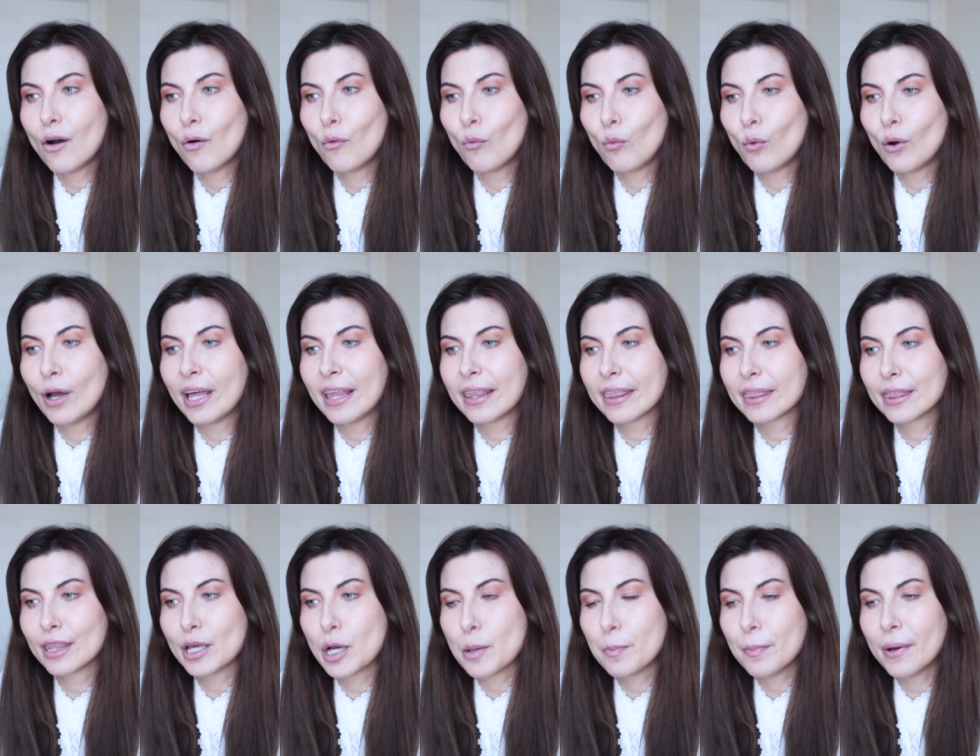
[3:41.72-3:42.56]
with
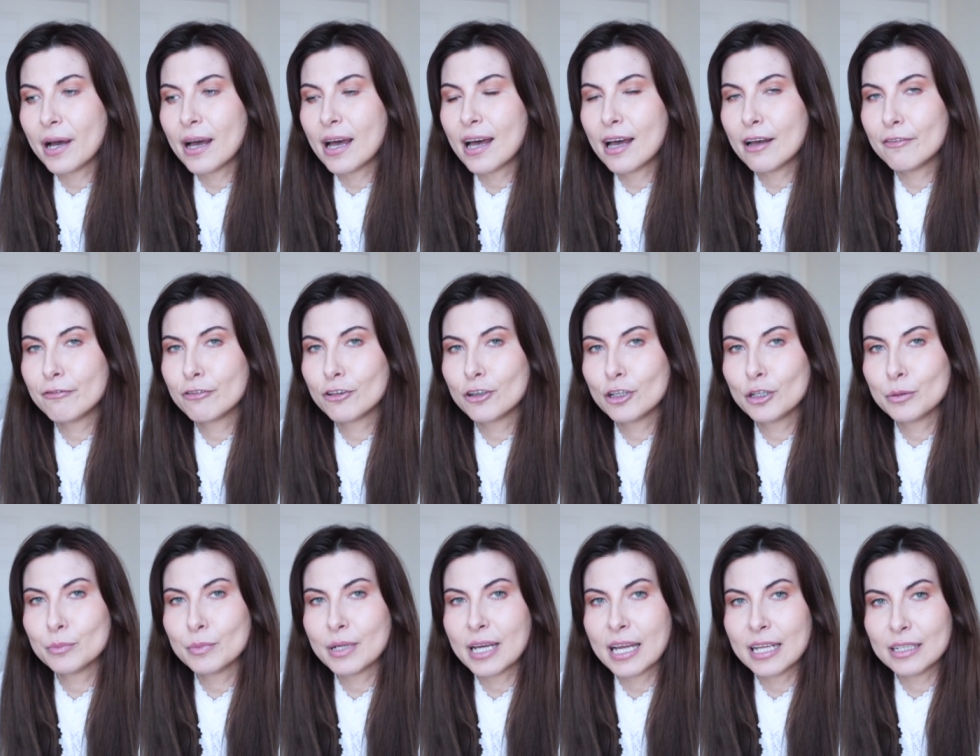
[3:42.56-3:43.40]

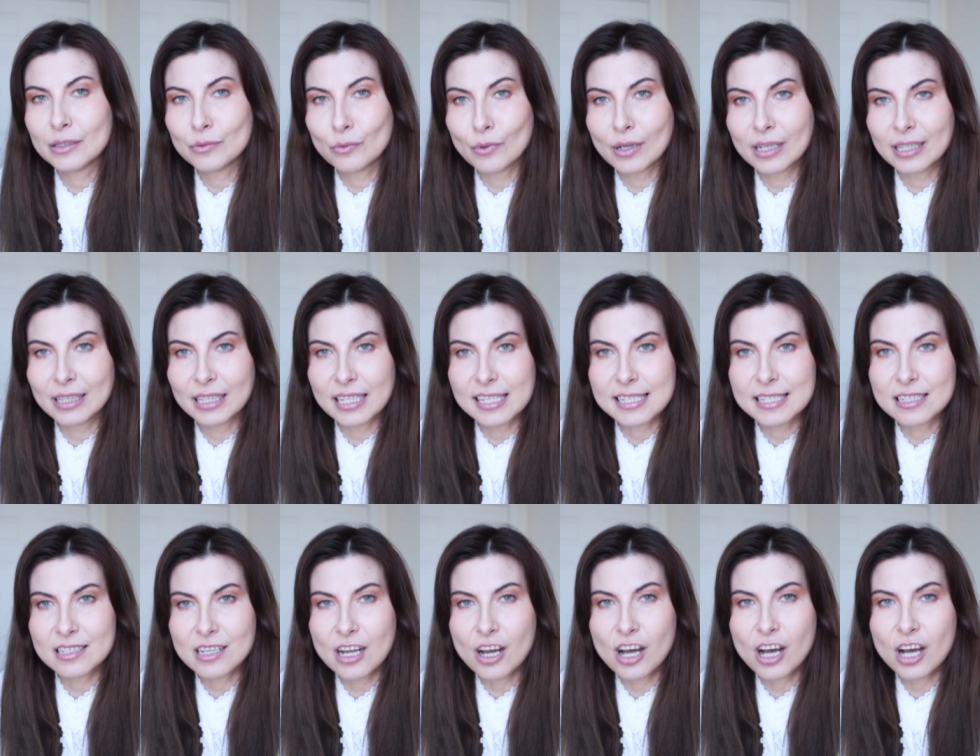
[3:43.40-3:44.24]
perfume and when they
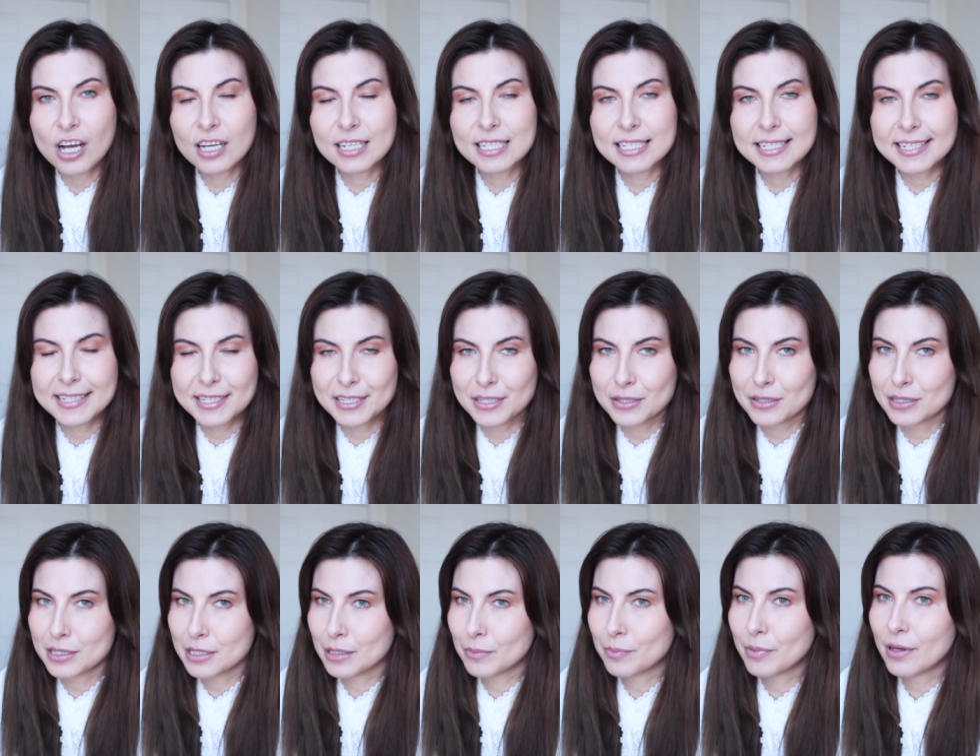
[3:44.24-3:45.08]
started
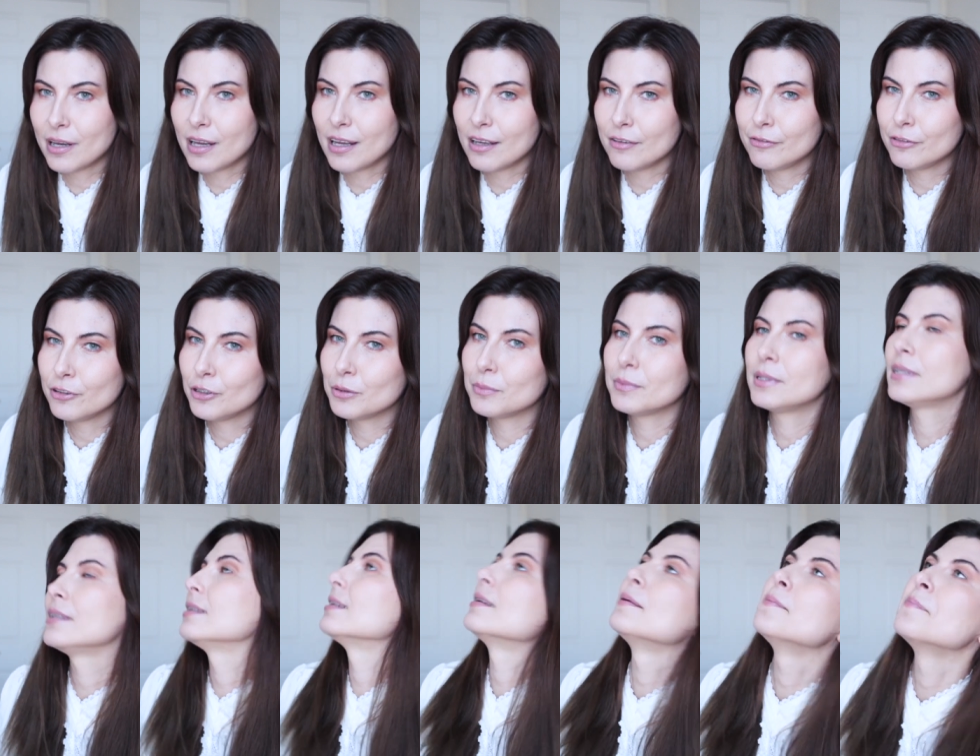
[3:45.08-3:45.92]
using perfume,
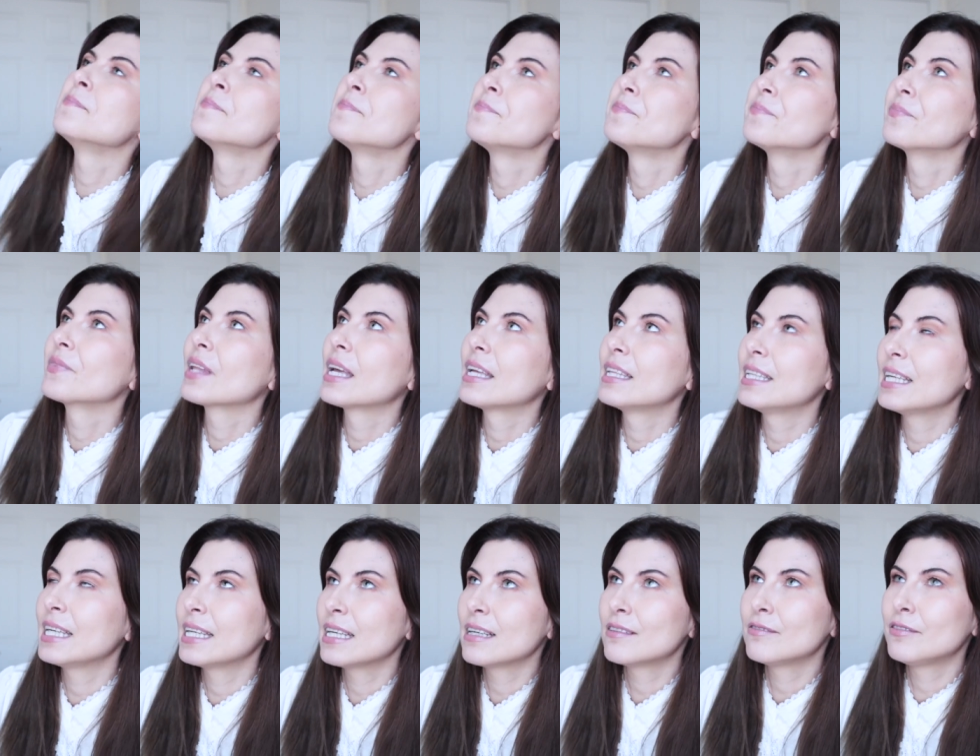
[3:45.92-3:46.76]
and
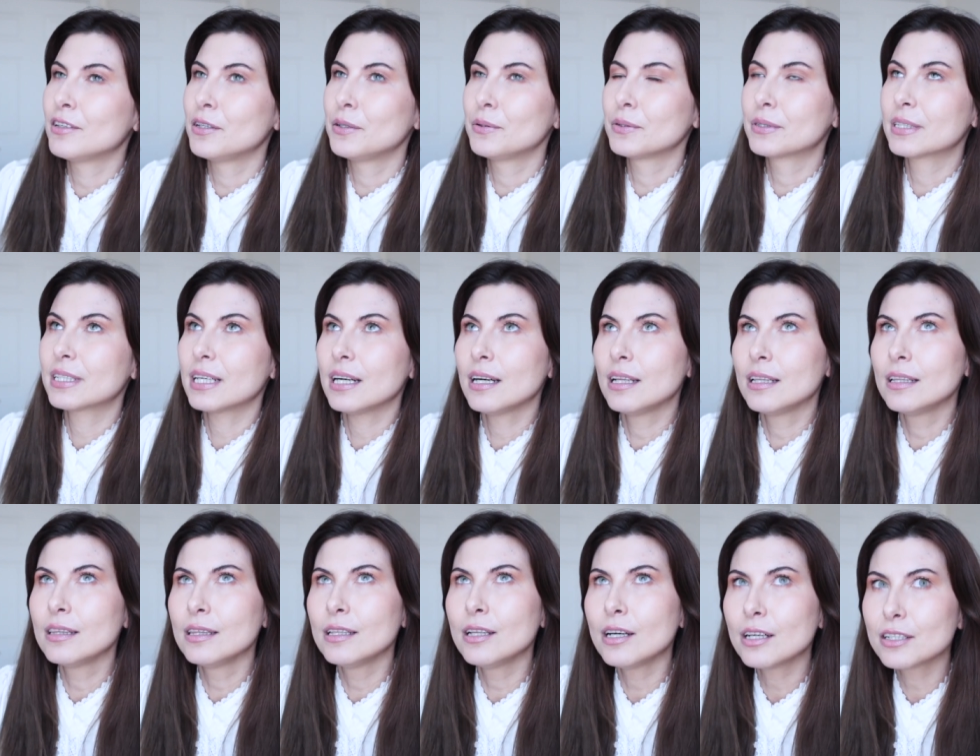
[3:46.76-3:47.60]
they evoke a
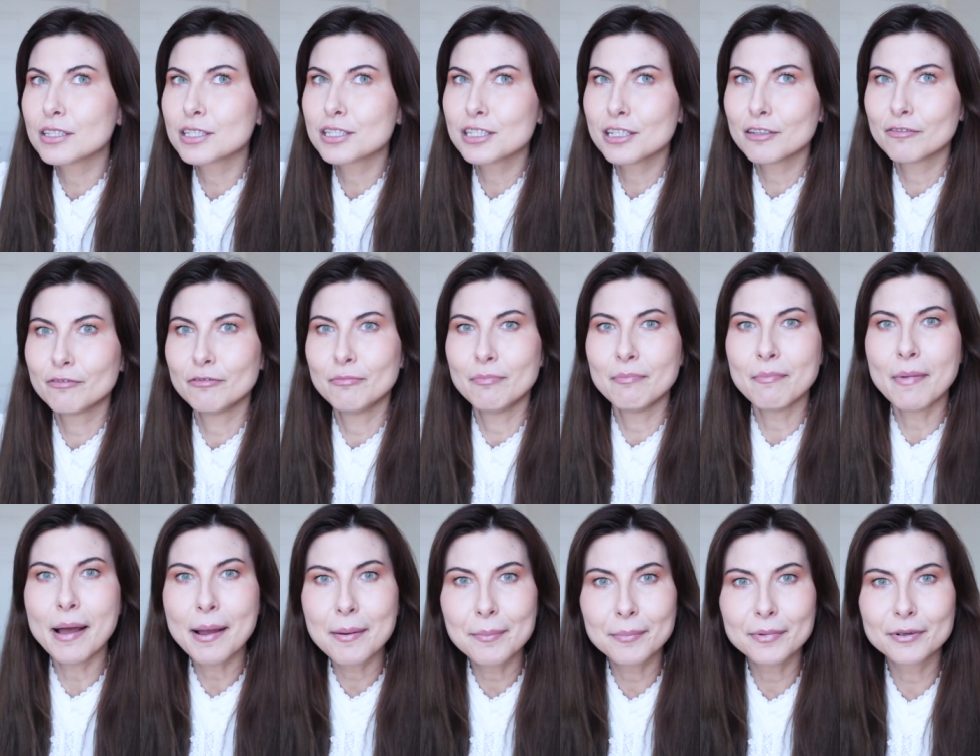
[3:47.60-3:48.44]
lot of
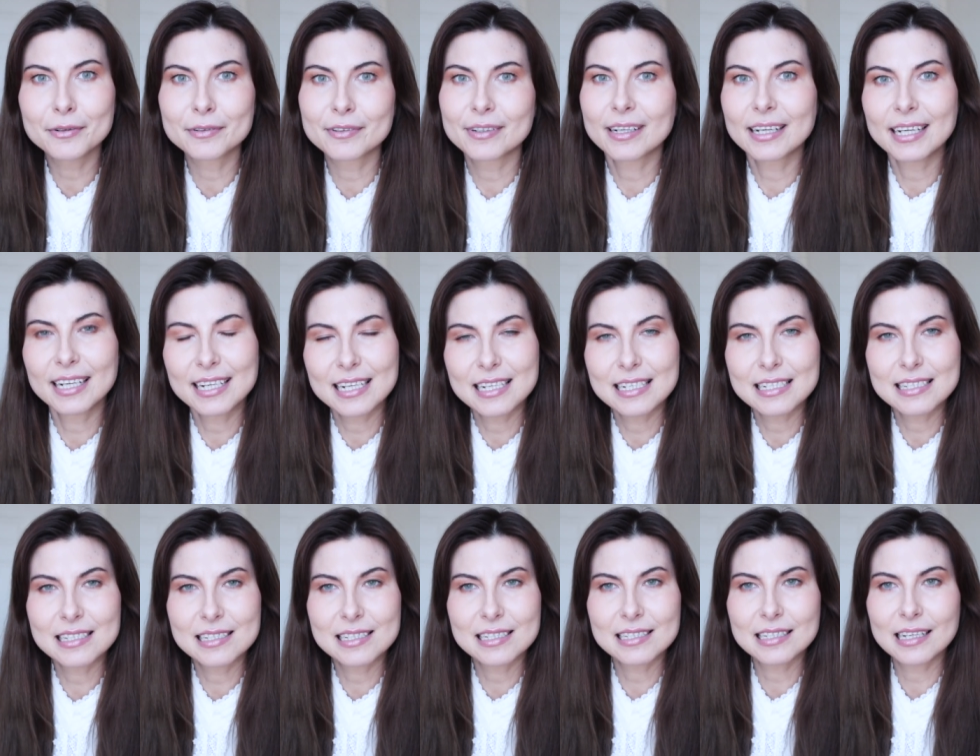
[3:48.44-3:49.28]

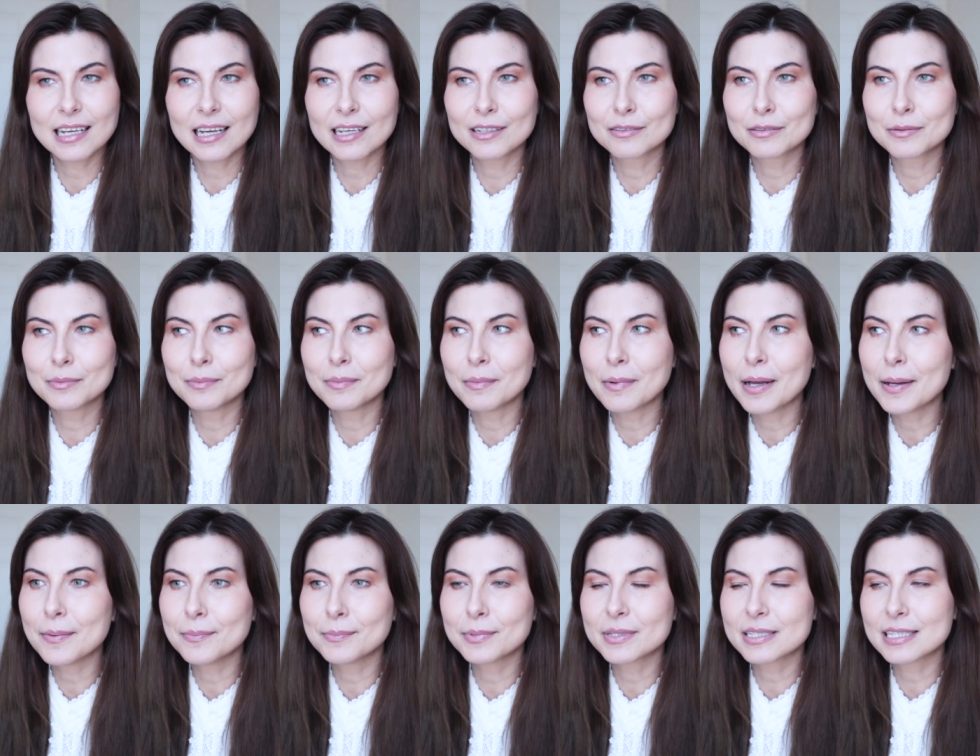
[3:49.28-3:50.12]
memories. I
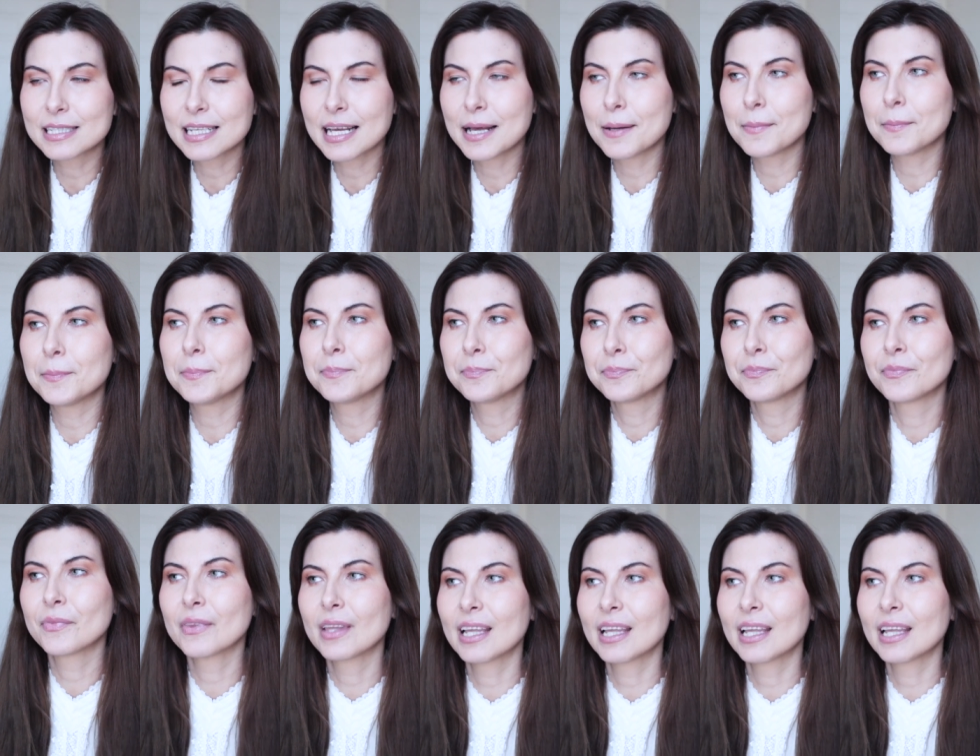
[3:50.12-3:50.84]
remember some